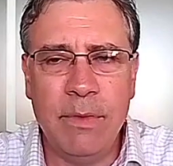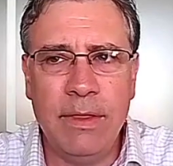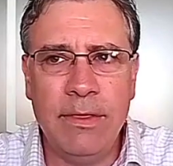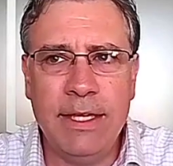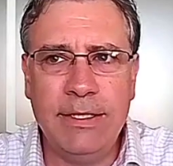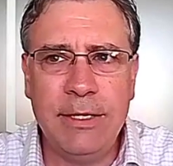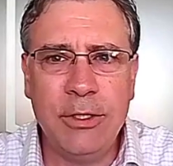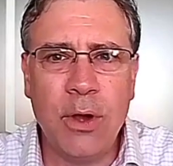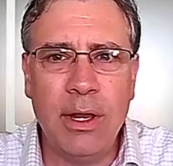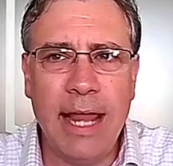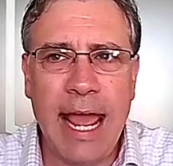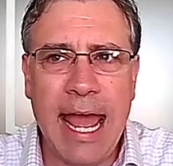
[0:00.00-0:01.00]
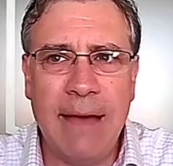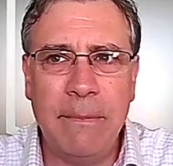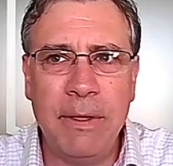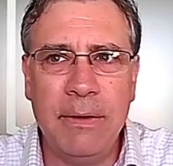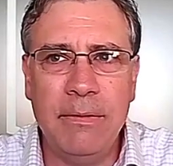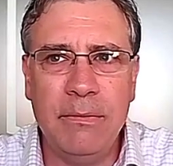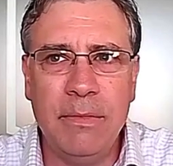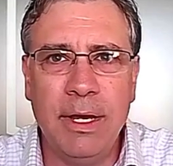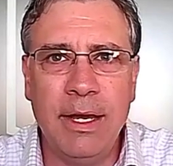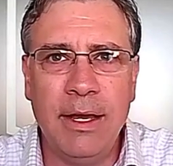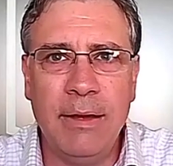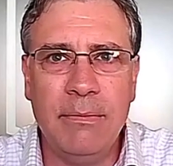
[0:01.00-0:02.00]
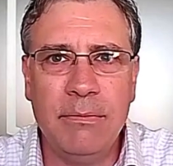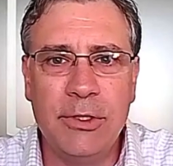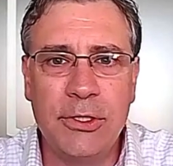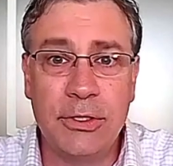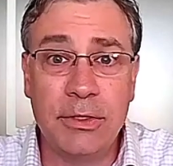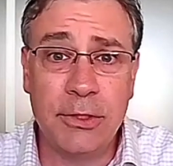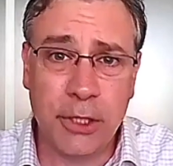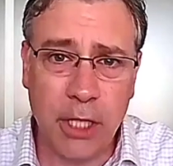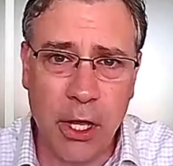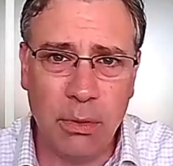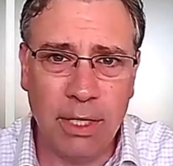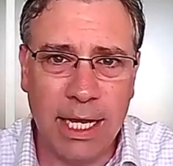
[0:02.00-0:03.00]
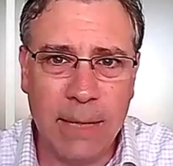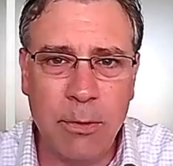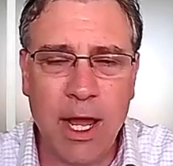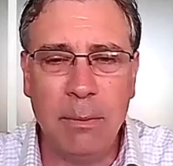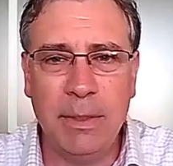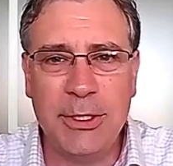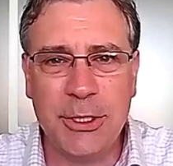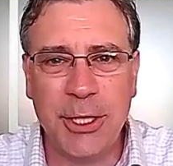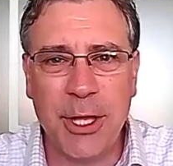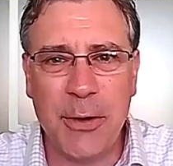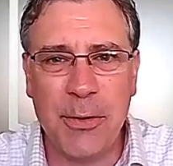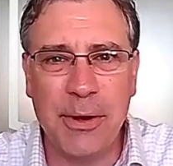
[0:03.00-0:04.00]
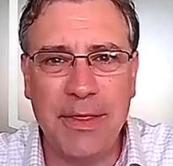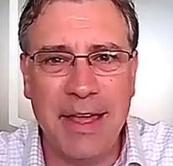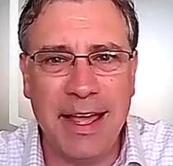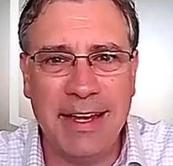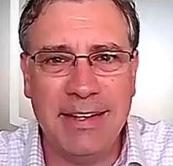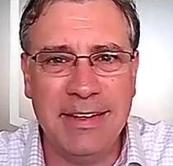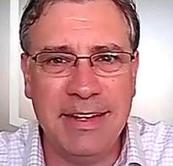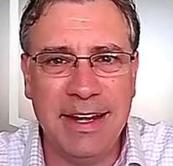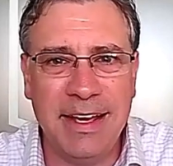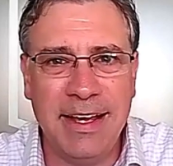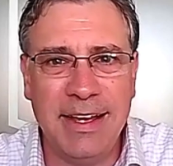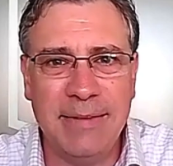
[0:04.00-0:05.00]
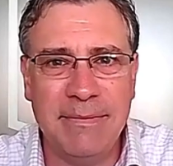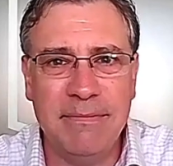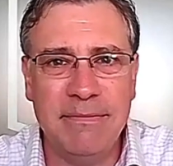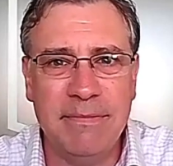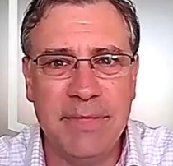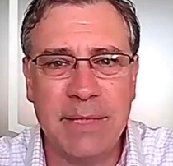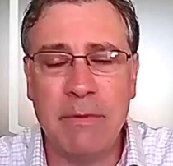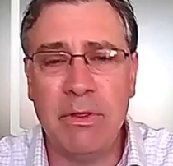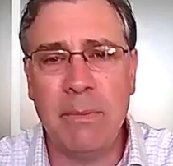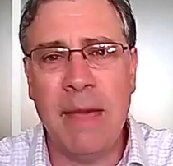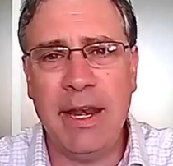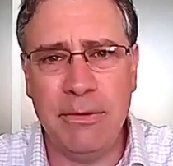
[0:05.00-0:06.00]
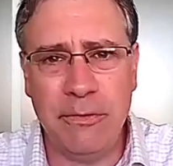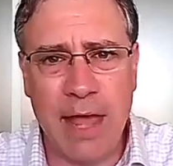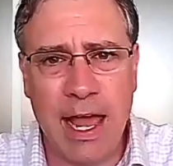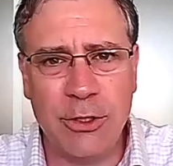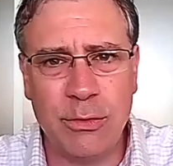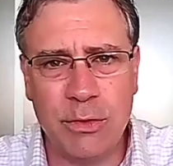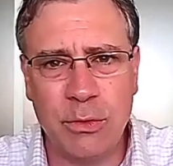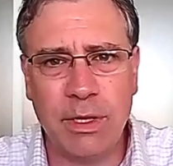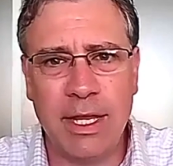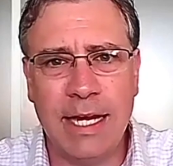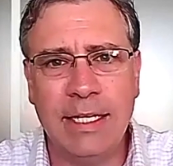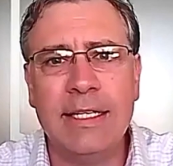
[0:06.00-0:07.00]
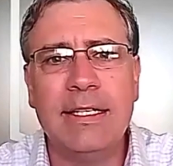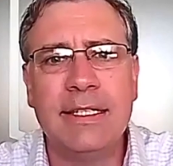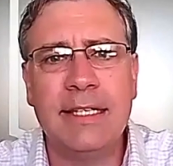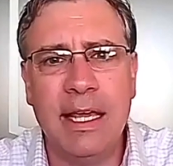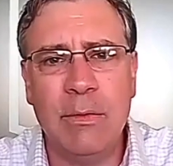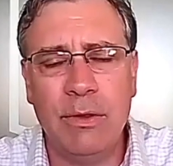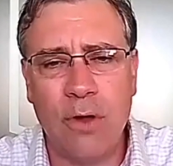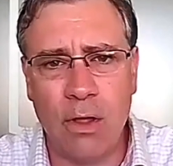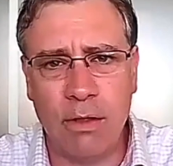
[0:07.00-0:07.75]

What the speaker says: this is going to happen slowly, probably slower than some of the manufacturers would like to see with all,